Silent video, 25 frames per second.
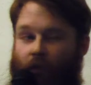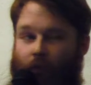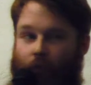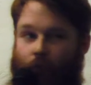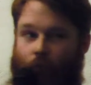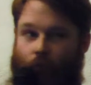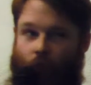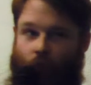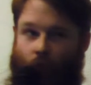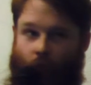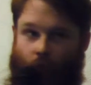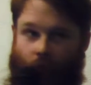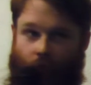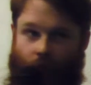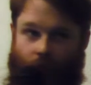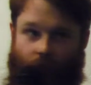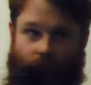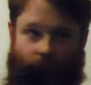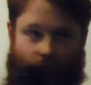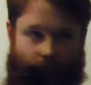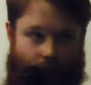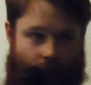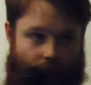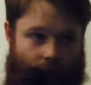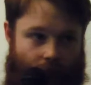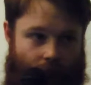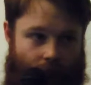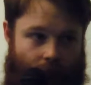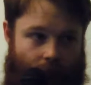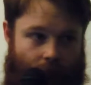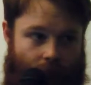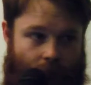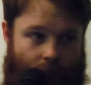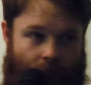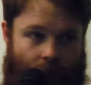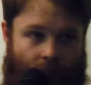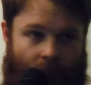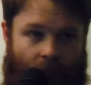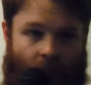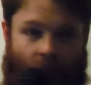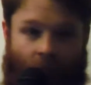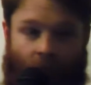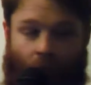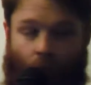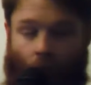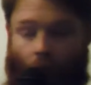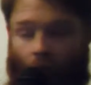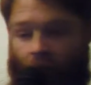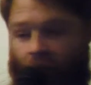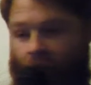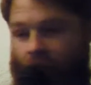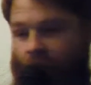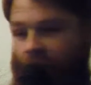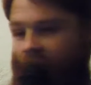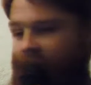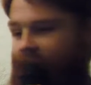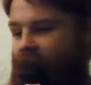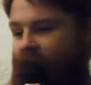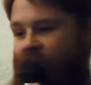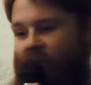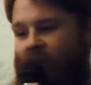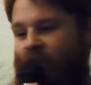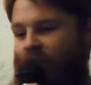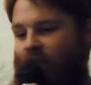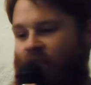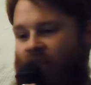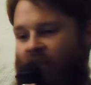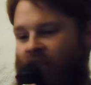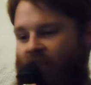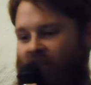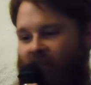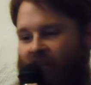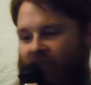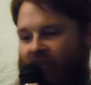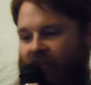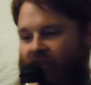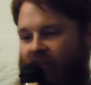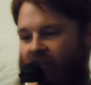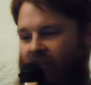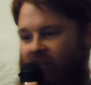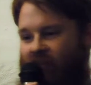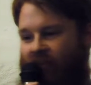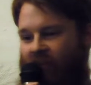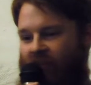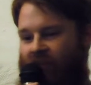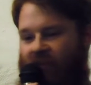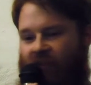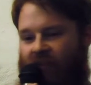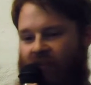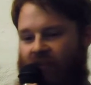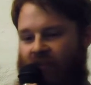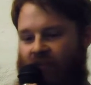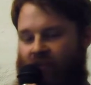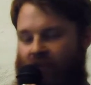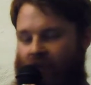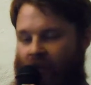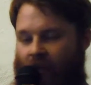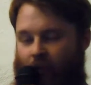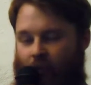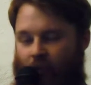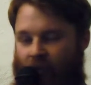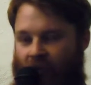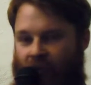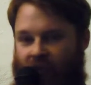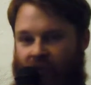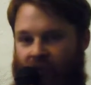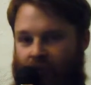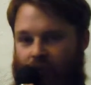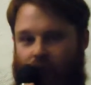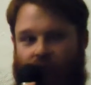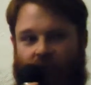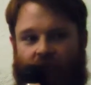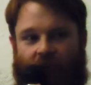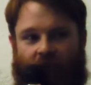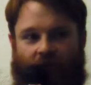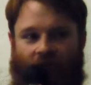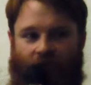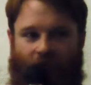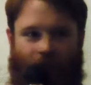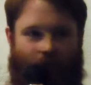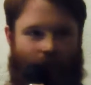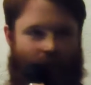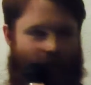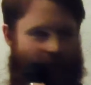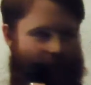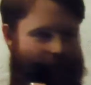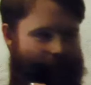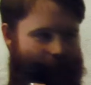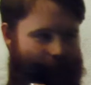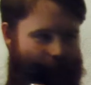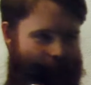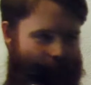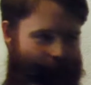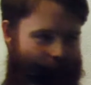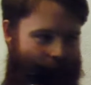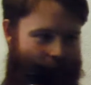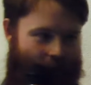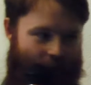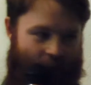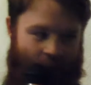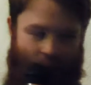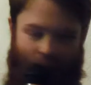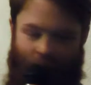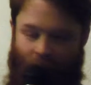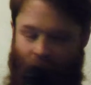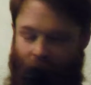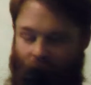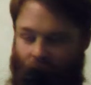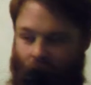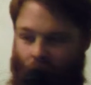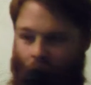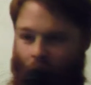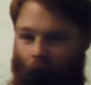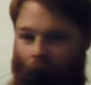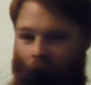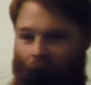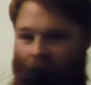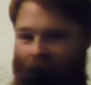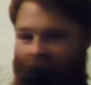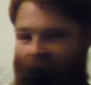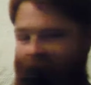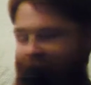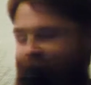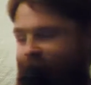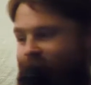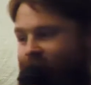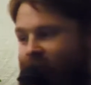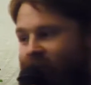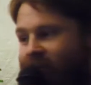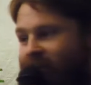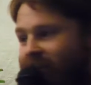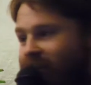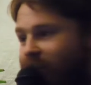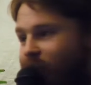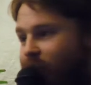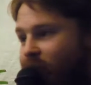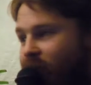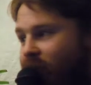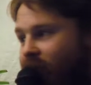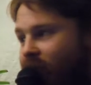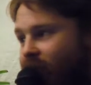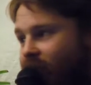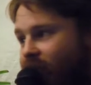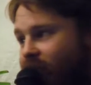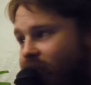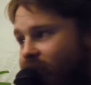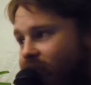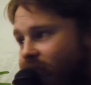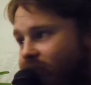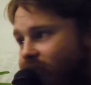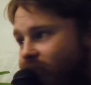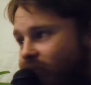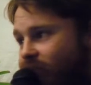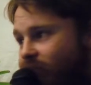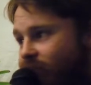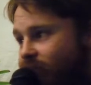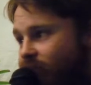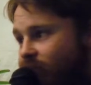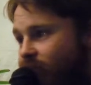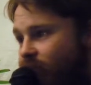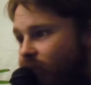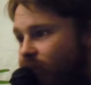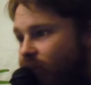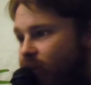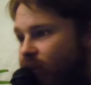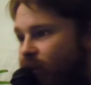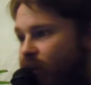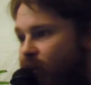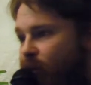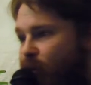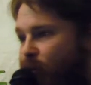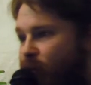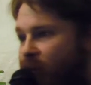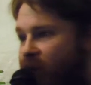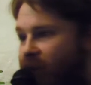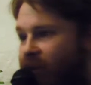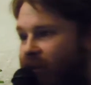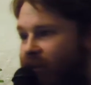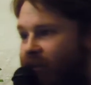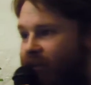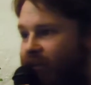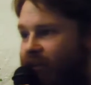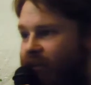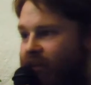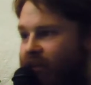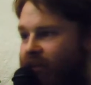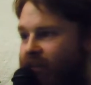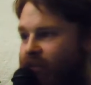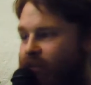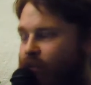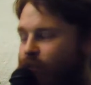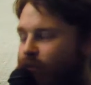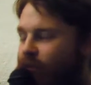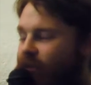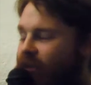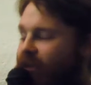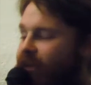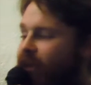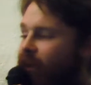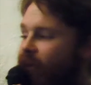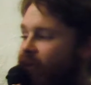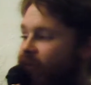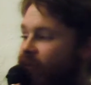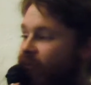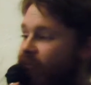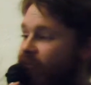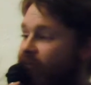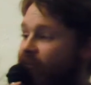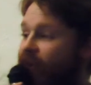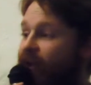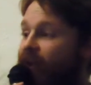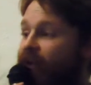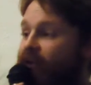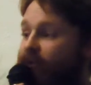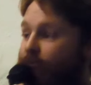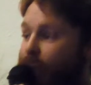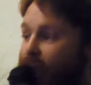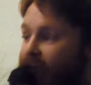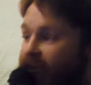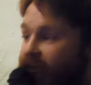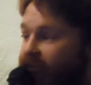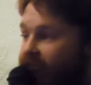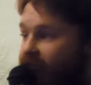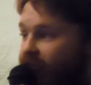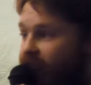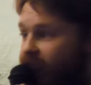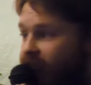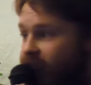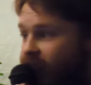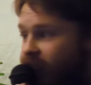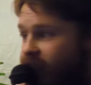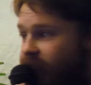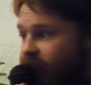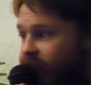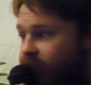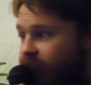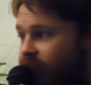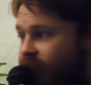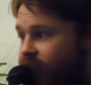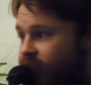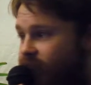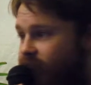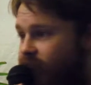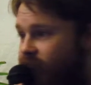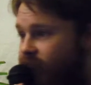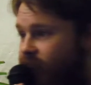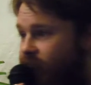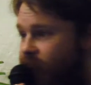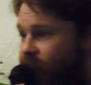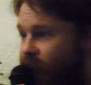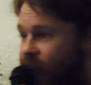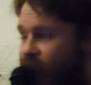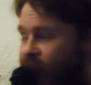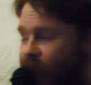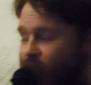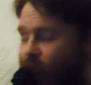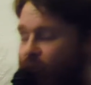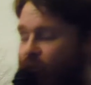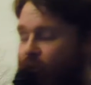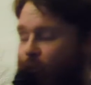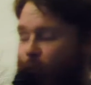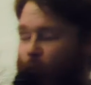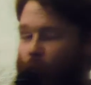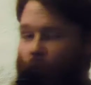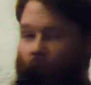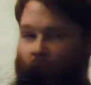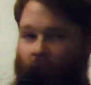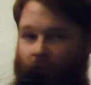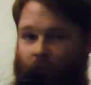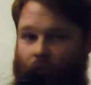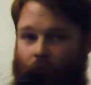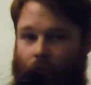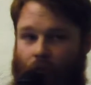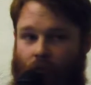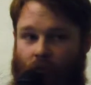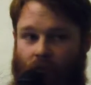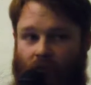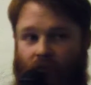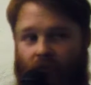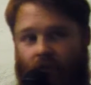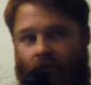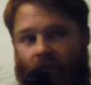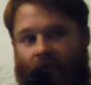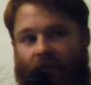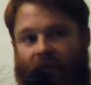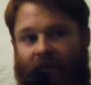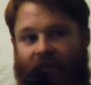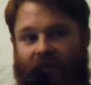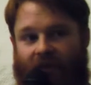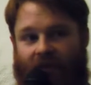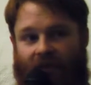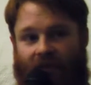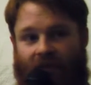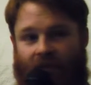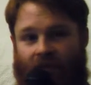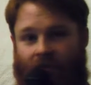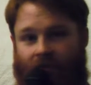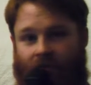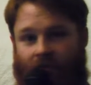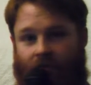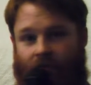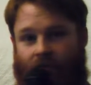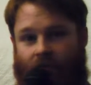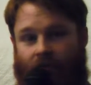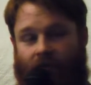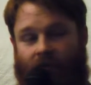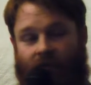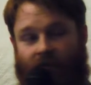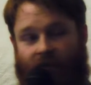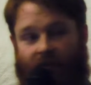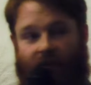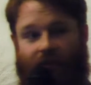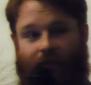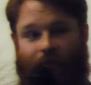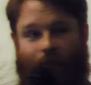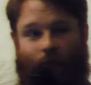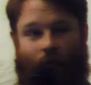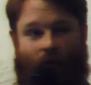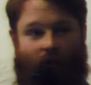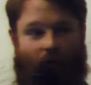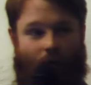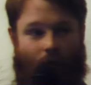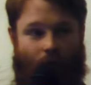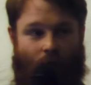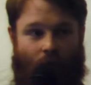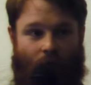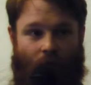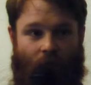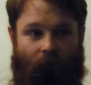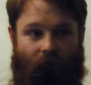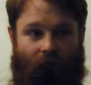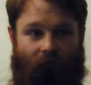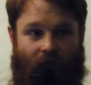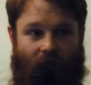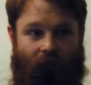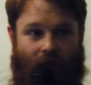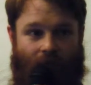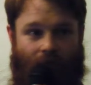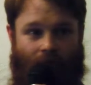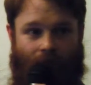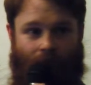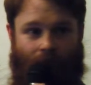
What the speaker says: through those for you. A teacher can teach you how to meditate, but you can do that on YouTube or you can do that anywhere else. But to really understand meditation, so you can work through it, you find a teacher, and a teacher will help you with that.